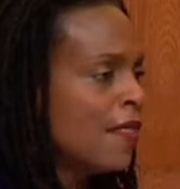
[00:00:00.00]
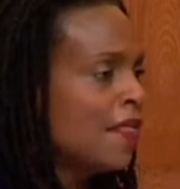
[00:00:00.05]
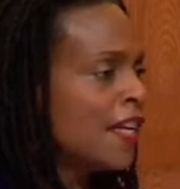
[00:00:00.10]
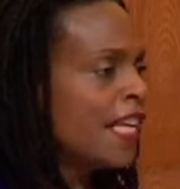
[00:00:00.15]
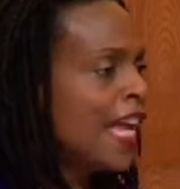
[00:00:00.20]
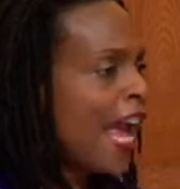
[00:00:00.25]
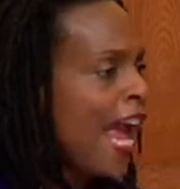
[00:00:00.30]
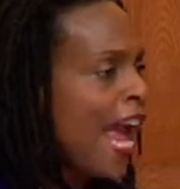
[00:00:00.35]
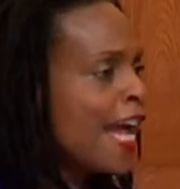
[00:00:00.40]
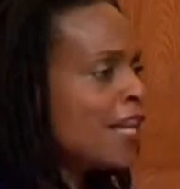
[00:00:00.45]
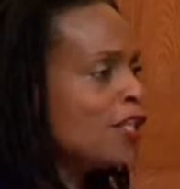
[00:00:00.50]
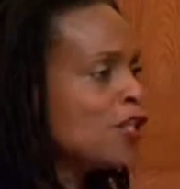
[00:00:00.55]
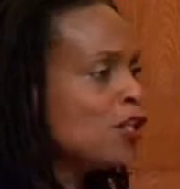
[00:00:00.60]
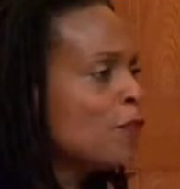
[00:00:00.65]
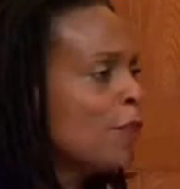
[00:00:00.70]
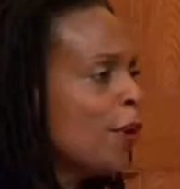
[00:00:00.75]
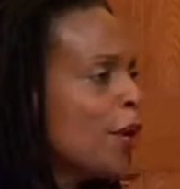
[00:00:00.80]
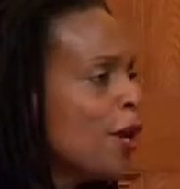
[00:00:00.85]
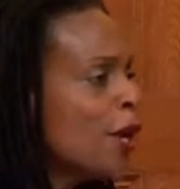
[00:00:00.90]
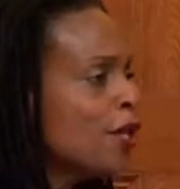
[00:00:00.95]
The
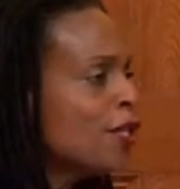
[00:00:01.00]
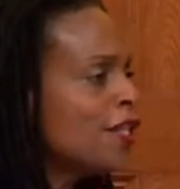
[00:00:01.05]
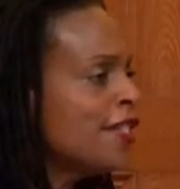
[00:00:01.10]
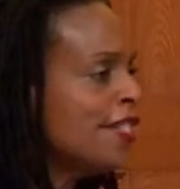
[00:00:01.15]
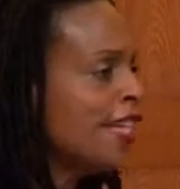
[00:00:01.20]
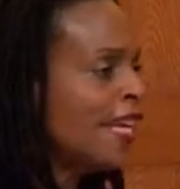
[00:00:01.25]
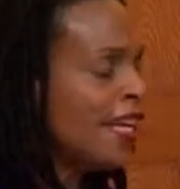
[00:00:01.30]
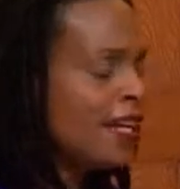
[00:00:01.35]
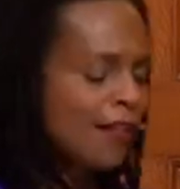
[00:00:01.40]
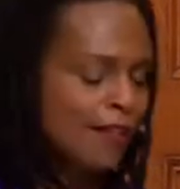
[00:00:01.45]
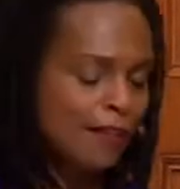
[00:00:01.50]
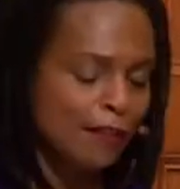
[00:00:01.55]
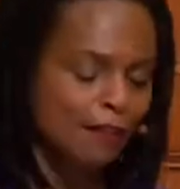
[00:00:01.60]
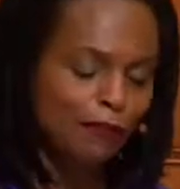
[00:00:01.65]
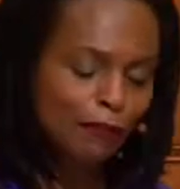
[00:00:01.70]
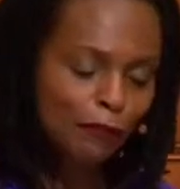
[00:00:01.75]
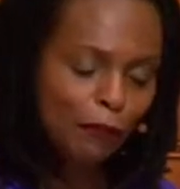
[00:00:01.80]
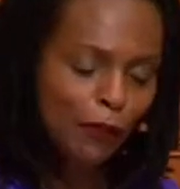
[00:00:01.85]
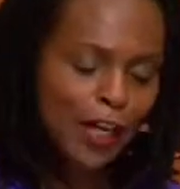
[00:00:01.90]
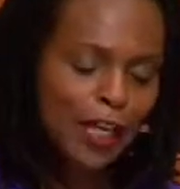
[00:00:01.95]
caged bird sings of
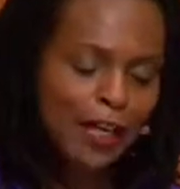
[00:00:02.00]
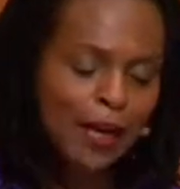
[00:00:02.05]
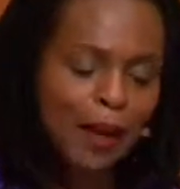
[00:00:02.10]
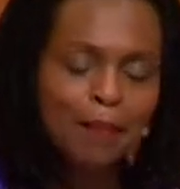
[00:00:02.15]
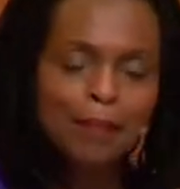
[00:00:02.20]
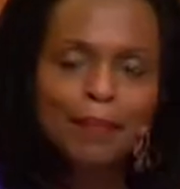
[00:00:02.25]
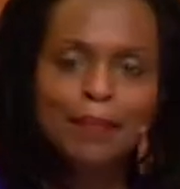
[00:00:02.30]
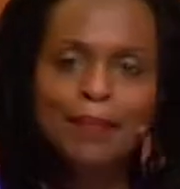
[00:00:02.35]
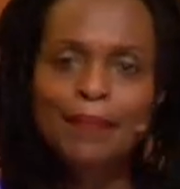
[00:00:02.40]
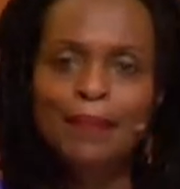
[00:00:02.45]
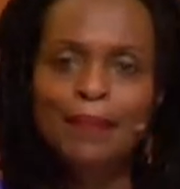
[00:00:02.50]
freedom.